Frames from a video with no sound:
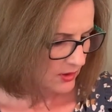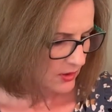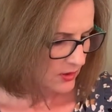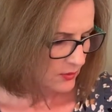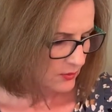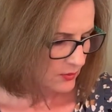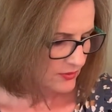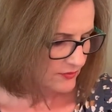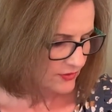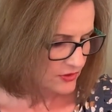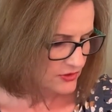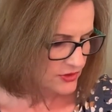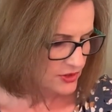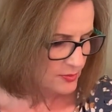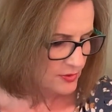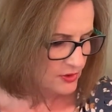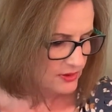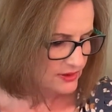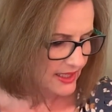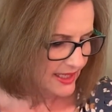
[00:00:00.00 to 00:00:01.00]

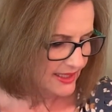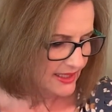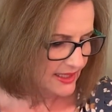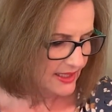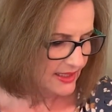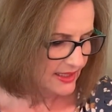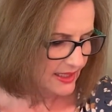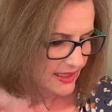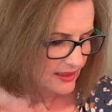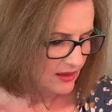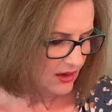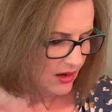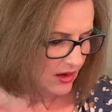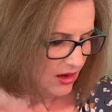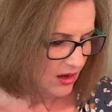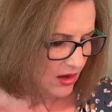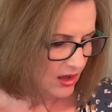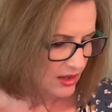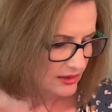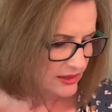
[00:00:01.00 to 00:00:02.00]
reversible legging in
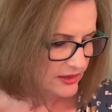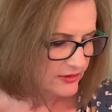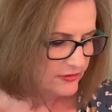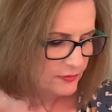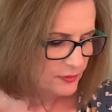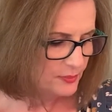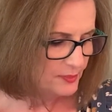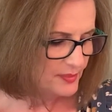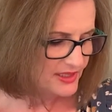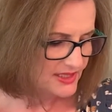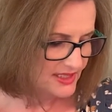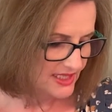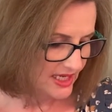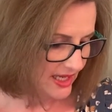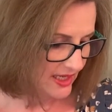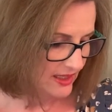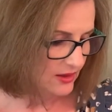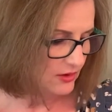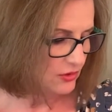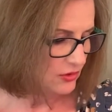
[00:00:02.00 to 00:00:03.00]
olive
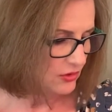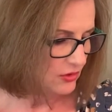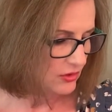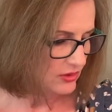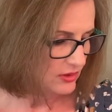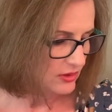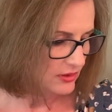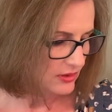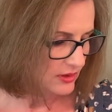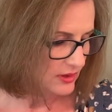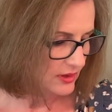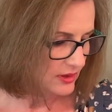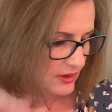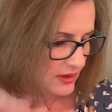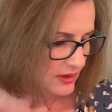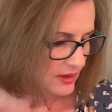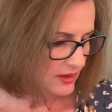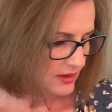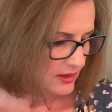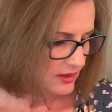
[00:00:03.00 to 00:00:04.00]
botanical
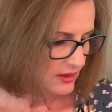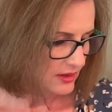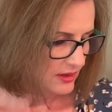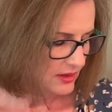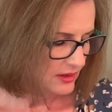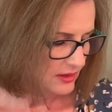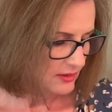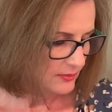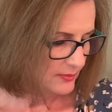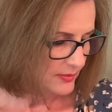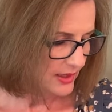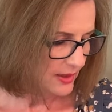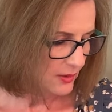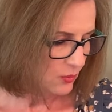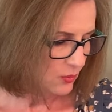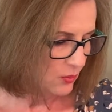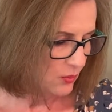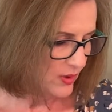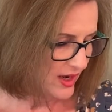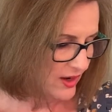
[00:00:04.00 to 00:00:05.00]
by
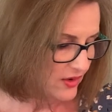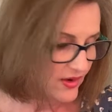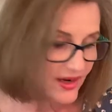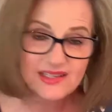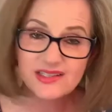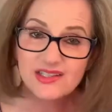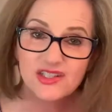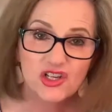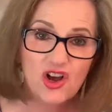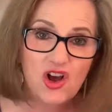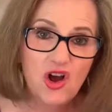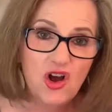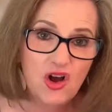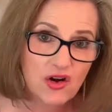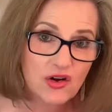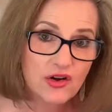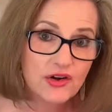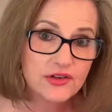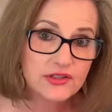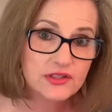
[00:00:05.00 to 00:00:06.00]
Wear It to
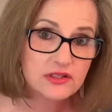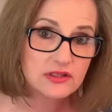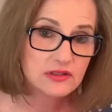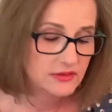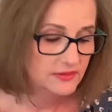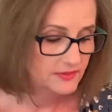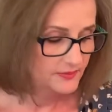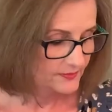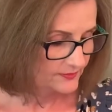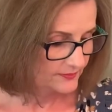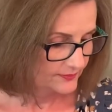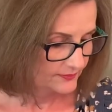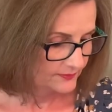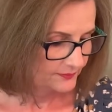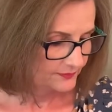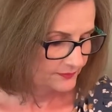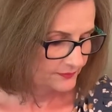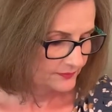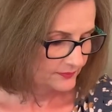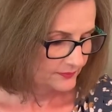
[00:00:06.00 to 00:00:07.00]
Heart.
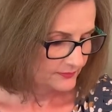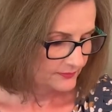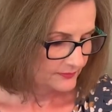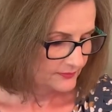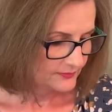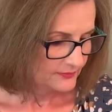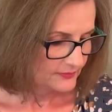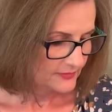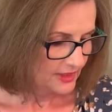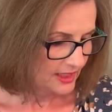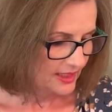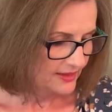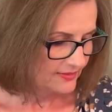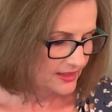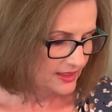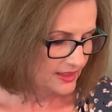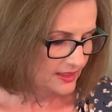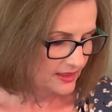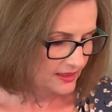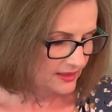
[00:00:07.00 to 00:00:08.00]
And
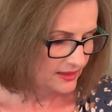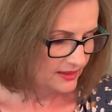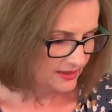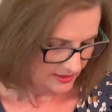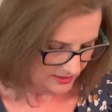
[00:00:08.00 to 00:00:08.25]
then